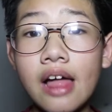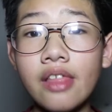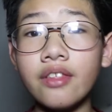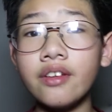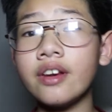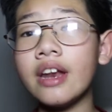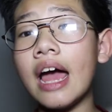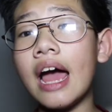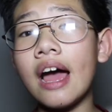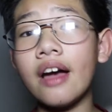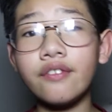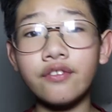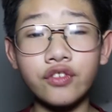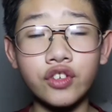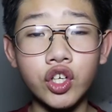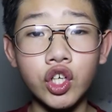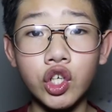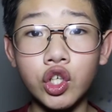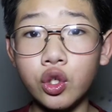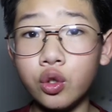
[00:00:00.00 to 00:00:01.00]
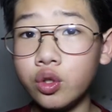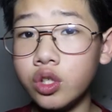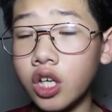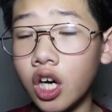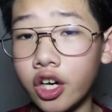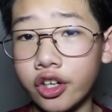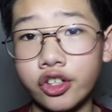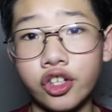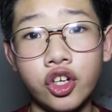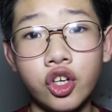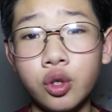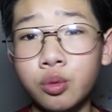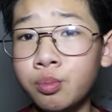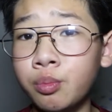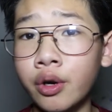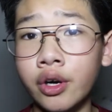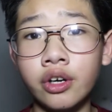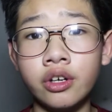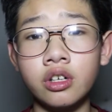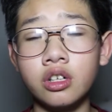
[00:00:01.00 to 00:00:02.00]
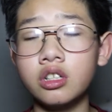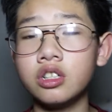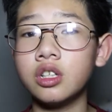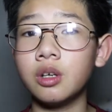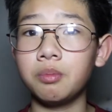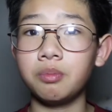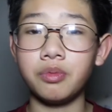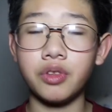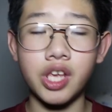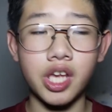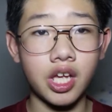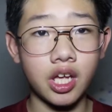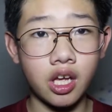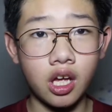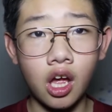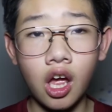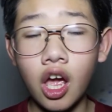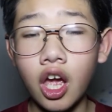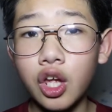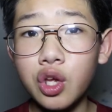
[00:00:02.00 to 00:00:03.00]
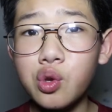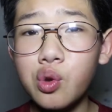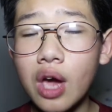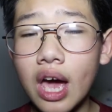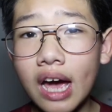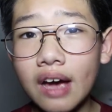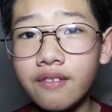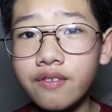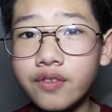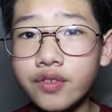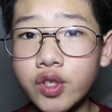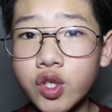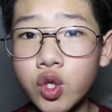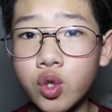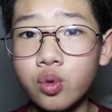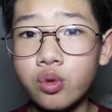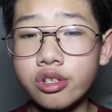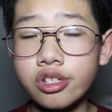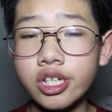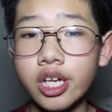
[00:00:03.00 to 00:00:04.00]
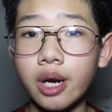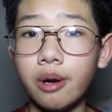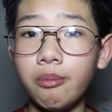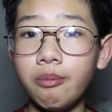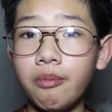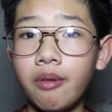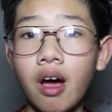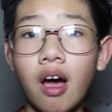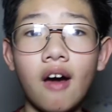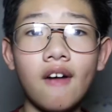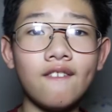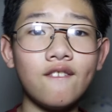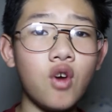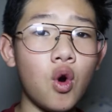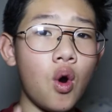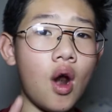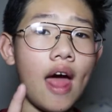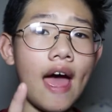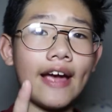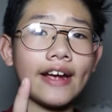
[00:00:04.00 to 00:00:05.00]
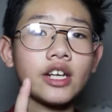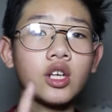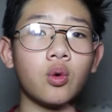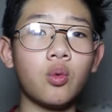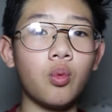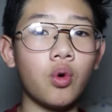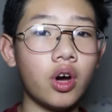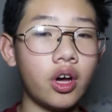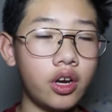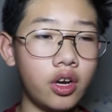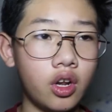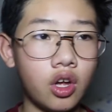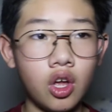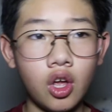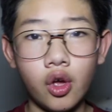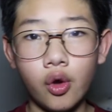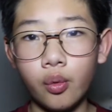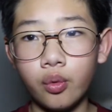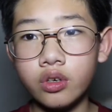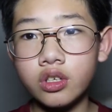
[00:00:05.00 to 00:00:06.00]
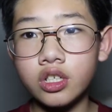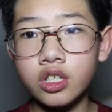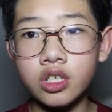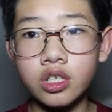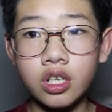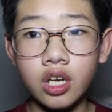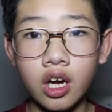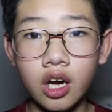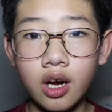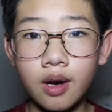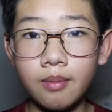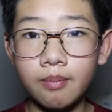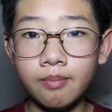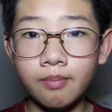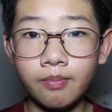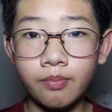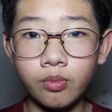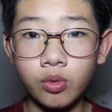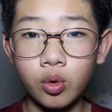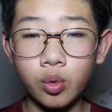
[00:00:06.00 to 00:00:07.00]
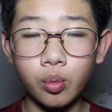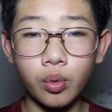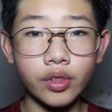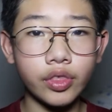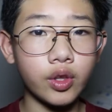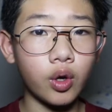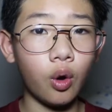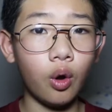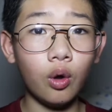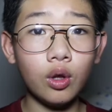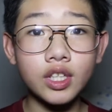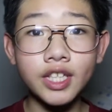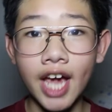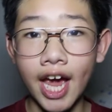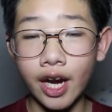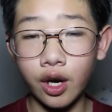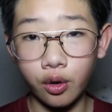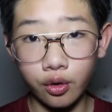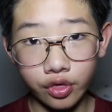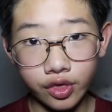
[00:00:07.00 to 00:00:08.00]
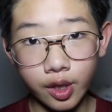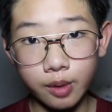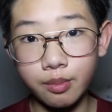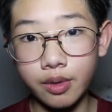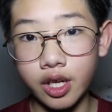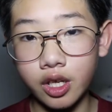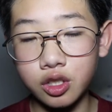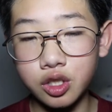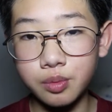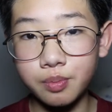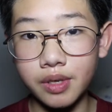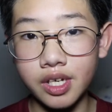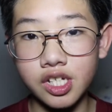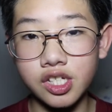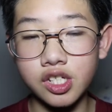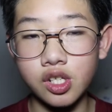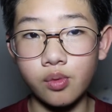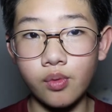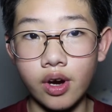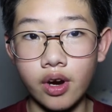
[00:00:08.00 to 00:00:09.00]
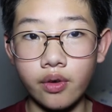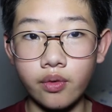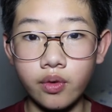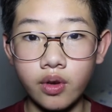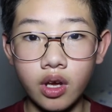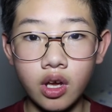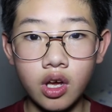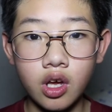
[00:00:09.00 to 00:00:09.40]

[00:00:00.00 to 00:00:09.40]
And then after you talk to your bird or something, you have to set up for Act 1, which is, what the whole title and thumbnail is based around.